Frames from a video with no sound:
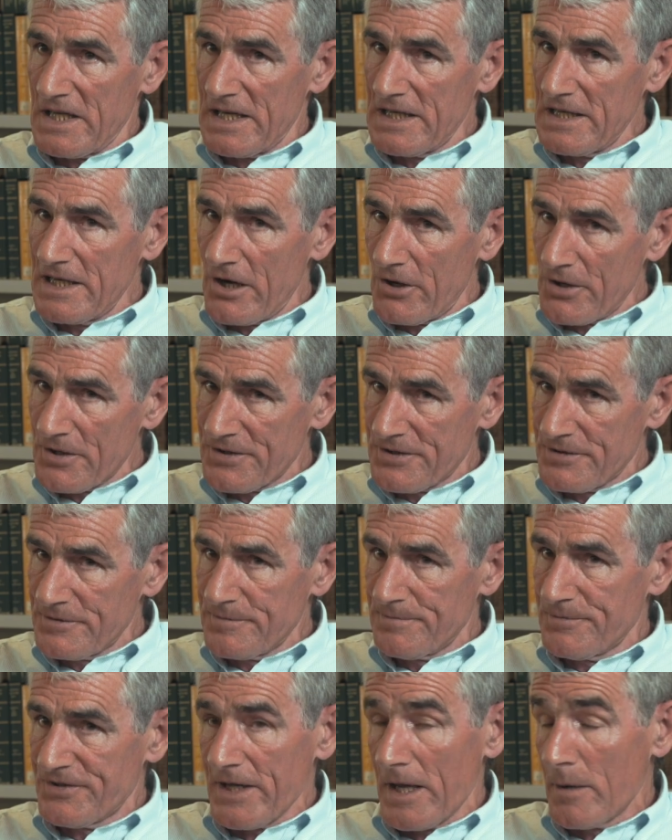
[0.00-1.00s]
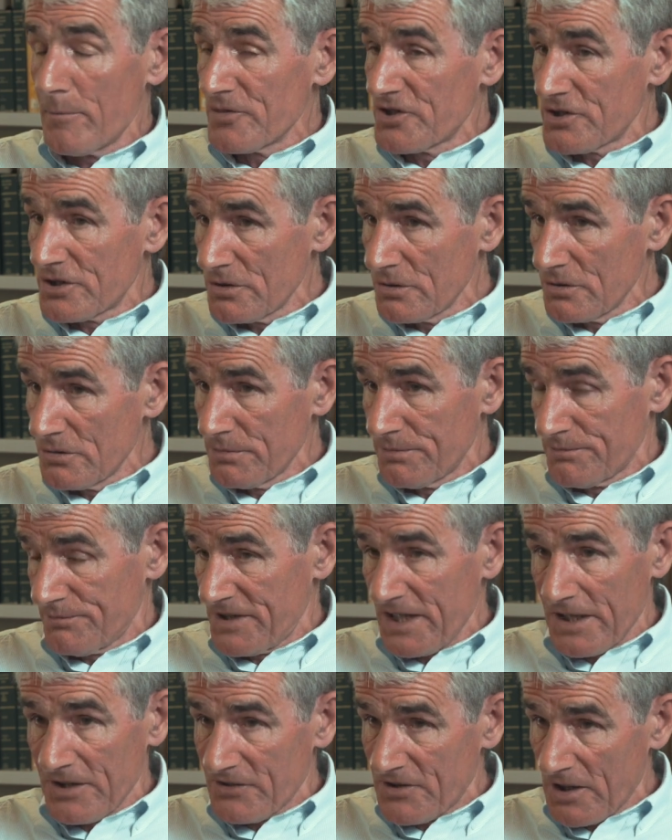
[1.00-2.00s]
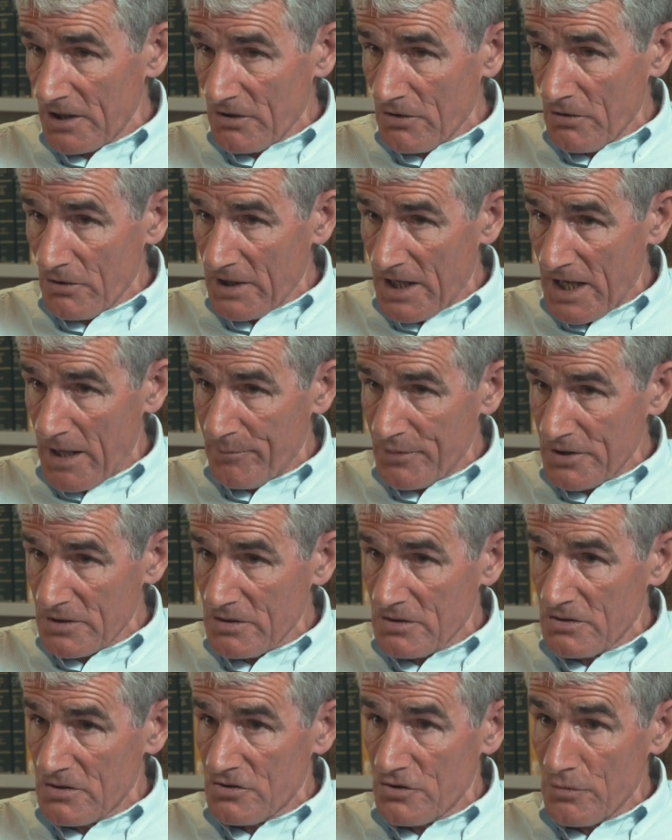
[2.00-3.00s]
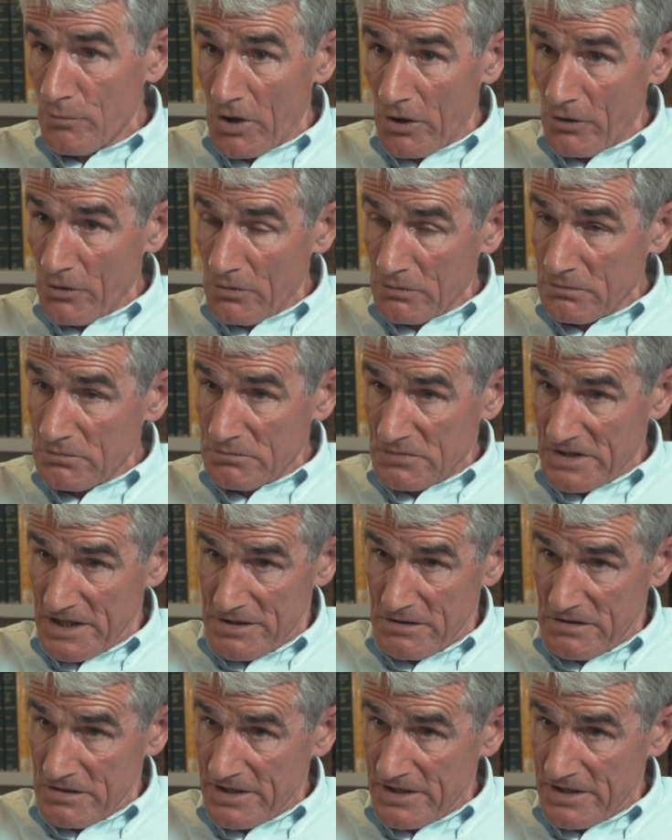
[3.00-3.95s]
alert them to things that are going to happen tomorrow and